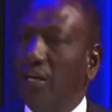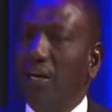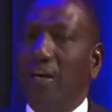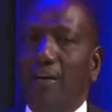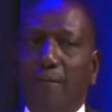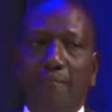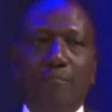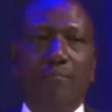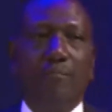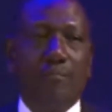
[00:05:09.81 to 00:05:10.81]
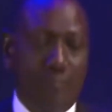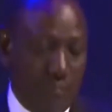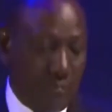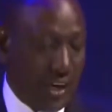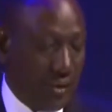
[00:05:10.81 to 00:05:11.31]

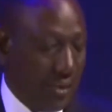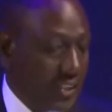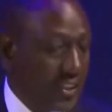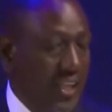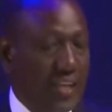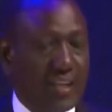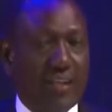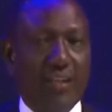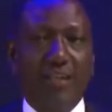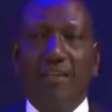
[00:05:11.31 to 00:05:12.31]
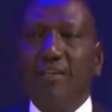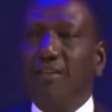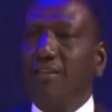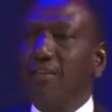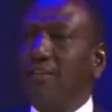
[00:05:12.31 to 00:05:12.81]
They normally say
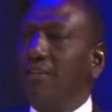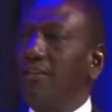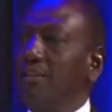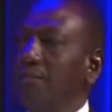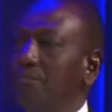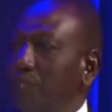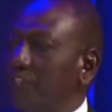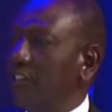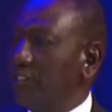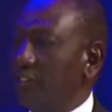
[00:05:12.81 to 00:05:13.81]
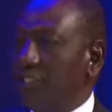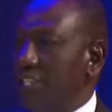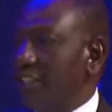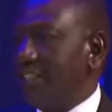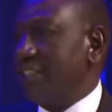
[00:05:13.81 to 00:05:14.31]
peace is not
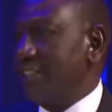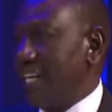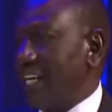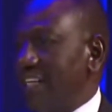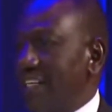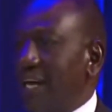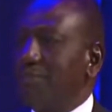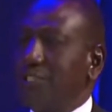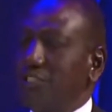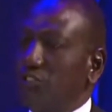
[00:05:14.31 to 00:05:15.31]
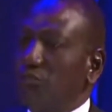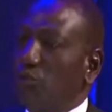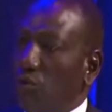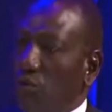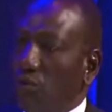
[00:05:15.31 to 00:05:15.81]
necessarily the absence of war.